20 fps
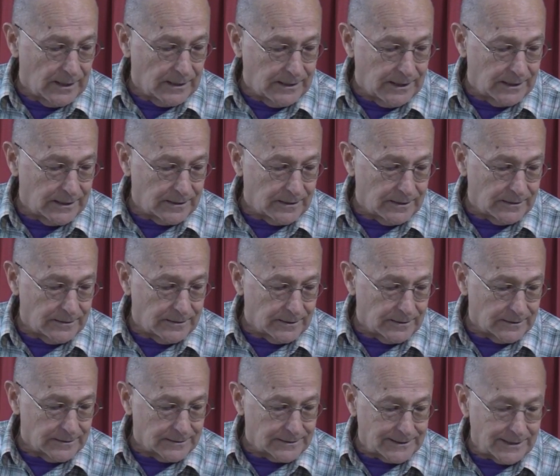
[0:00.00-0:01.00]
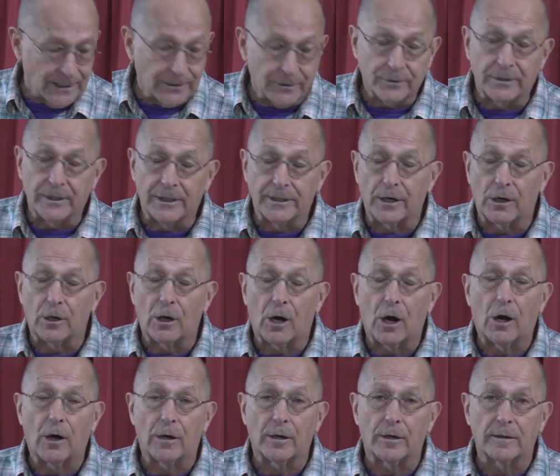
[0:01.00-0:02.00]
get centered in our
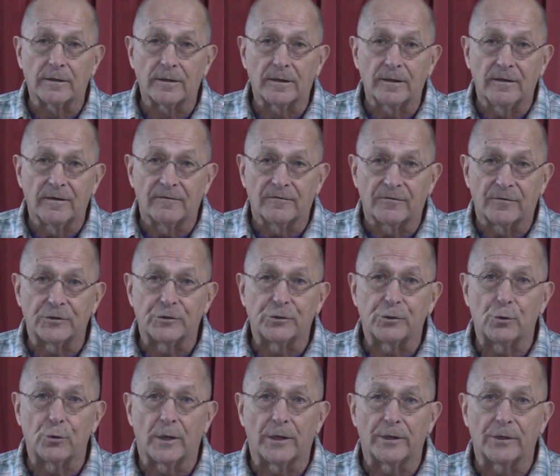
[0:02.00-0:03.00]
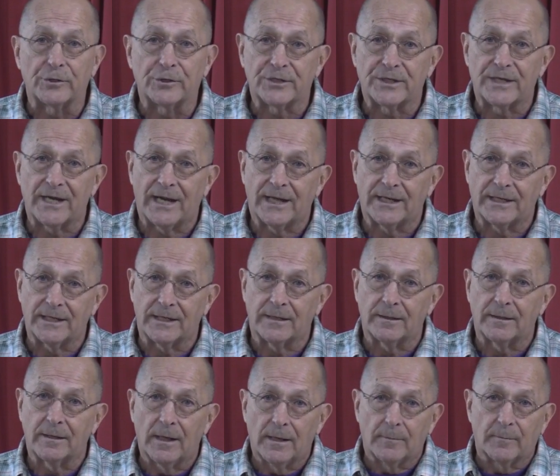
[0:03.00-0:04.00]
heart for true understanding,